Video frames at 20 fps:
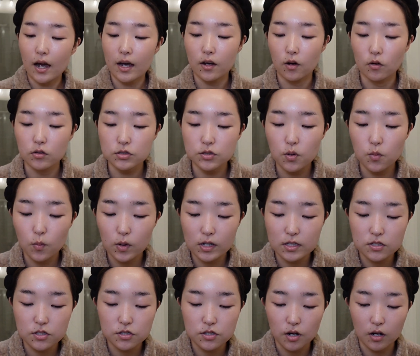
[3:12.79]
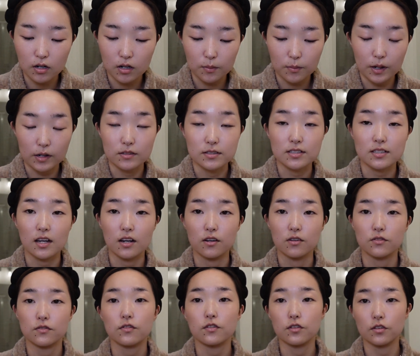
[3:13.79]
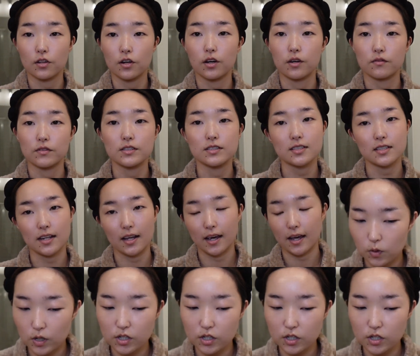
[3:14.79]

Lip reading: I also wanted to talk about self-love today.